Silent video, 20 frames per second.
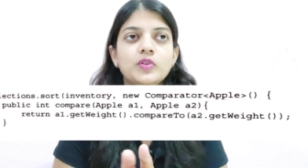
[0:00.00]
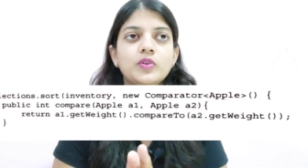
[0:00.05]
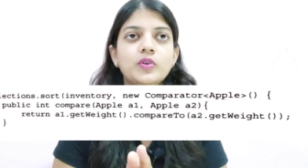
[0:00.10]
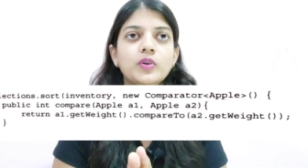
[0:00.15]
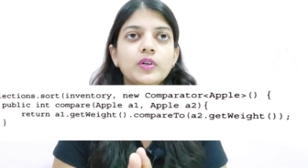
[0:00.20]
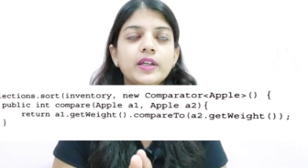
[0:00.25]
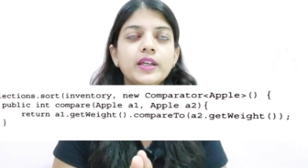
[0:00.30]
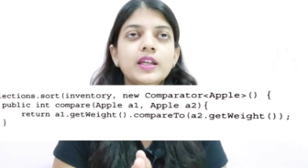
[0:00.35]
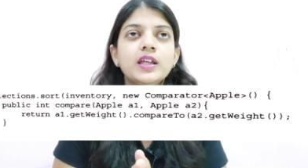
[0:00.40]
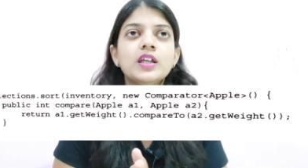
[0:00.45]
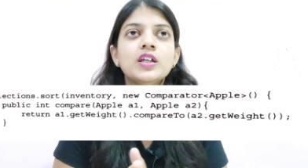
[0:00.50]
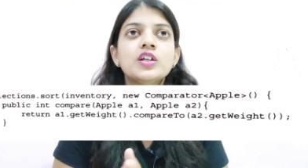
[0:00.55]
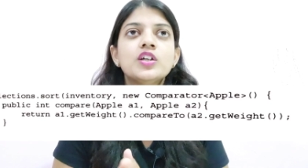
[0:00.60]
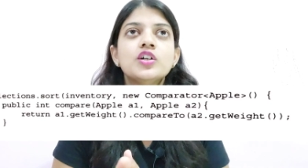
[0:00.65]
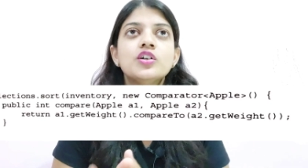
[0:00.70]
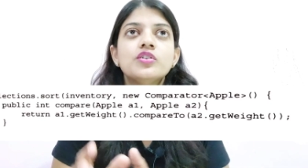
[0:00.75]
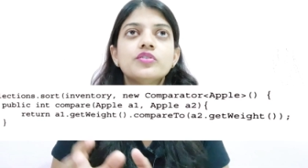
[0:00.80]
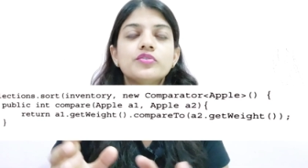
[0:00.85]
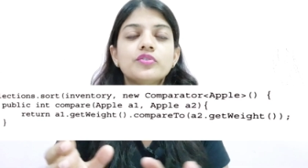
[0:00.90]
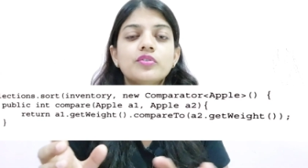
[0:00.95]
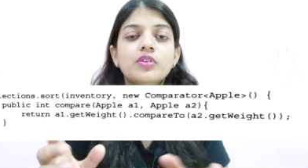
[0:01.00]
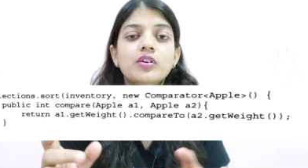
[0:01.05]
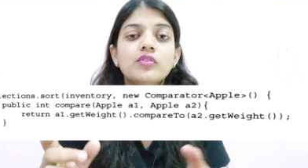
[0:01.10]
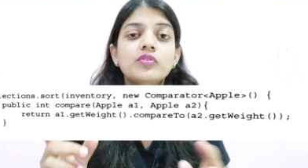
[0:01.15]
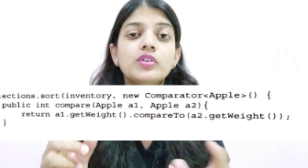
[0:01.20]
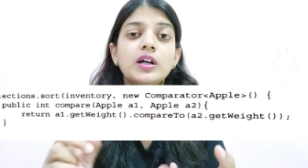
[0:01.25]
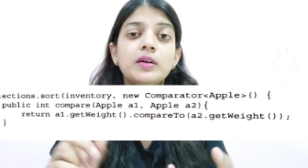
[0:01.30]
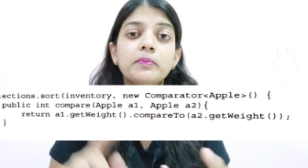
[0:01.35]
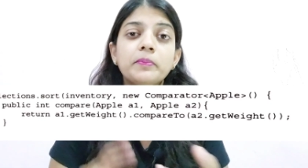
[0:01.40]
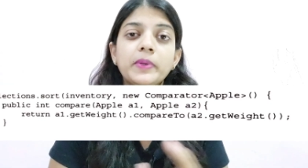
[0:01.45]
Okay, so now
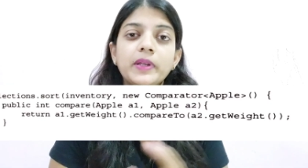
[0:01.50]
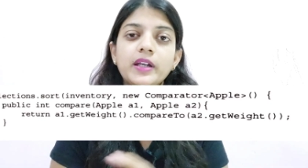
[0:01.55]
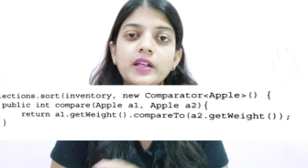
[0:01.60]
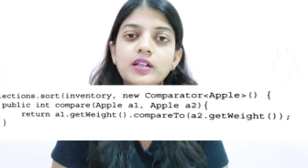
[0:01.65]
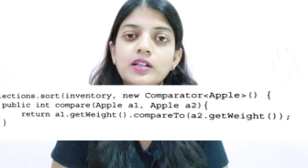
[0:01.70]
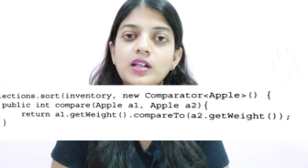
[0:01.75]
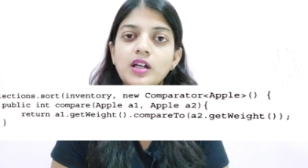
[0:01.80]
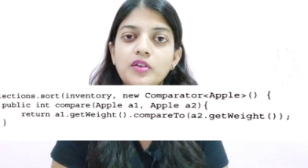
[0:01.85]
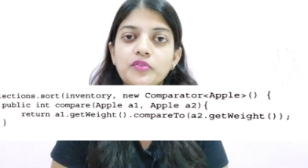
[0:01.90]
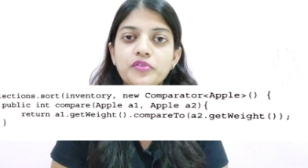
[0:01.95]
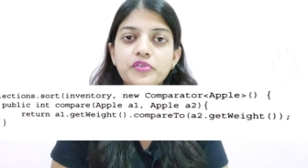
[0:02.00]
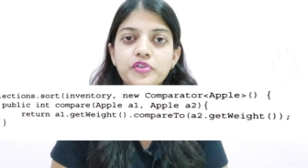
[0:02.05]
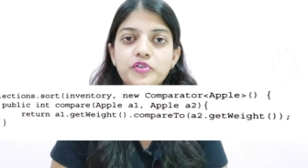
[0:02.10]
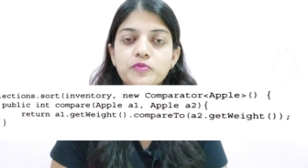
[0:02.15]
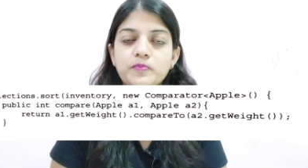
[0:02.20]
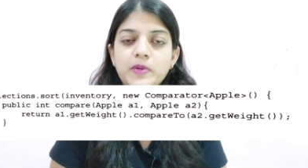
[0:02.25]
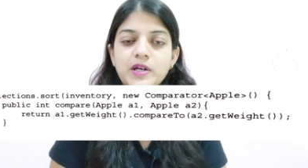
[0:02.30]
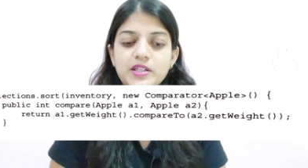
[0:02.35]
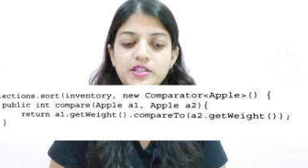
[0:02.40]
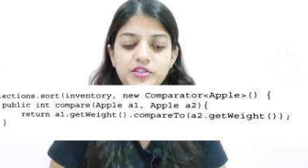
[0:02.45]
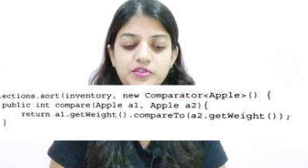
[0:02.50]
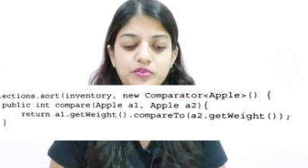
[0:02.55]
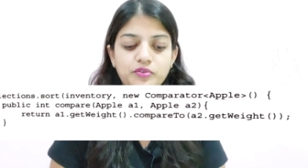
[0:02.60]
comparator, how do you pass?